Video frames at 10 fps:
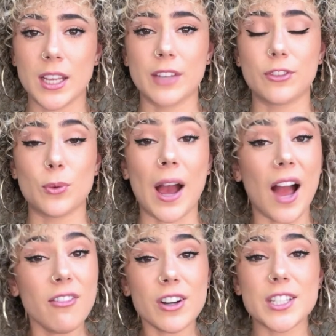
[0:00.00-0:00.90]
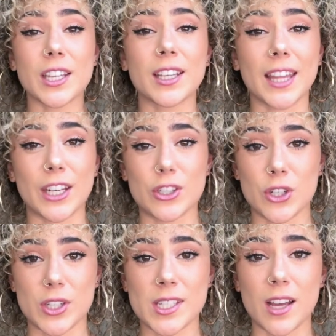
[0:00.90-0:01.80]
if you have articulated
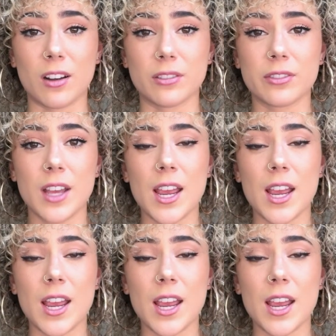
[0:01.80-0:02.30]
yourself